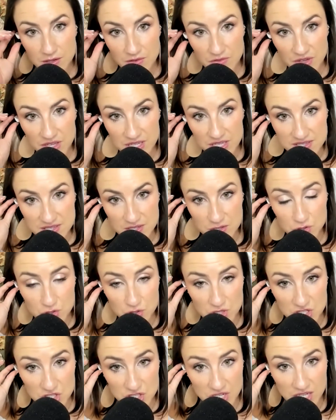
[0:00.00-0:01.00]
fitness
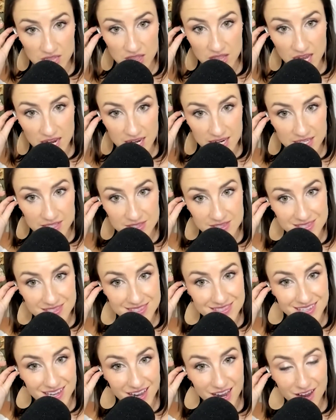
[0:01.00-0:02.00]
nutrition clients,
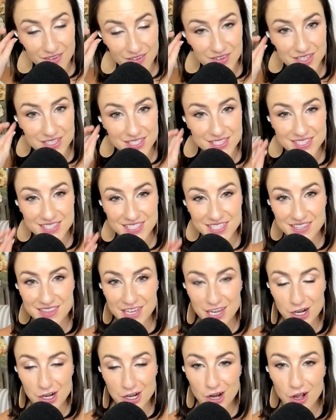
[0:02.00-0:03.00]
obviously
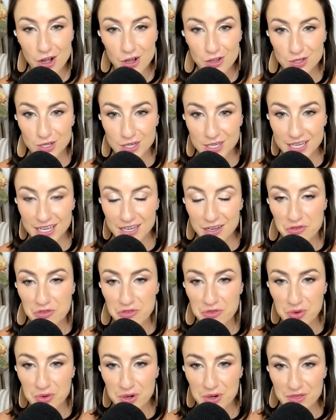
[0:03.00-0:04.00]
they are all looking
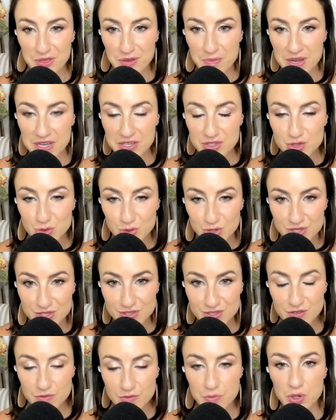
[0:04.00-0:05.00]
for the best
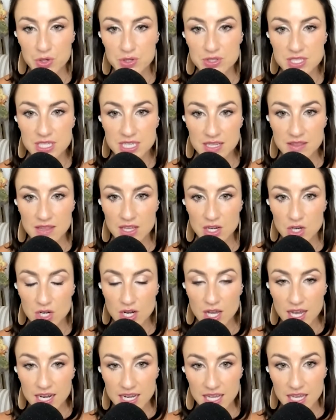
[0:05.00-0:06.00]
sources of protein that are
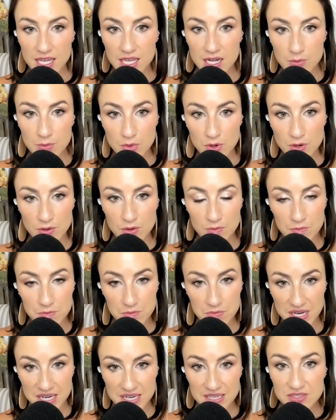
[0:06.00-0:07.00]
not animal
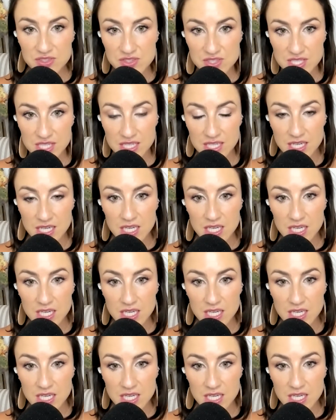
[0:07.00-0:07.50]
based.